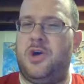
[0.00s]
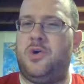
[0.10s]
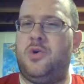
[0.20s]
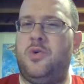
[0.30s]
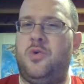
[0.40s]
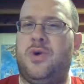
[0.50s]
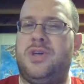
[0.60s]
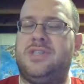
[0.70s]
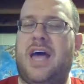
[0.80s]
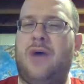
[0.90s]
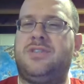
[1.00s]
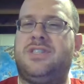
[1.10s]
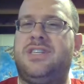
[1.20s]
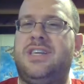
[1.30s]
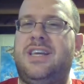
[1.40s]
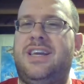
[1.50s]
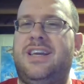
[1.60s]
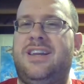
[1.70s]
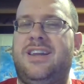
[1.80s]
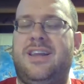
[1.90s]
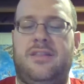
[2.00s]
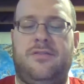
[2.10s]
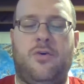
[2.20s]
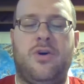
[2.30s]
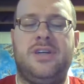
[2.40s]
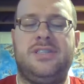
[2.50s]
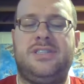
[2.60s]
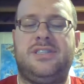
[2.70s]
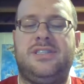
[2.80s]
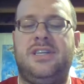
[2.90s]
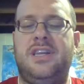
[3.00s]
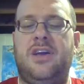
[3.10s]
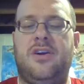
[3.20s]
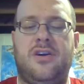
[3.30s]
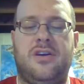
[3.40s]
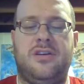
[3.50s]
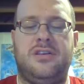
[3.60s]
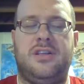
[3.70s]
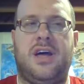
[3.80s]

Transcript: who was out in the forest near,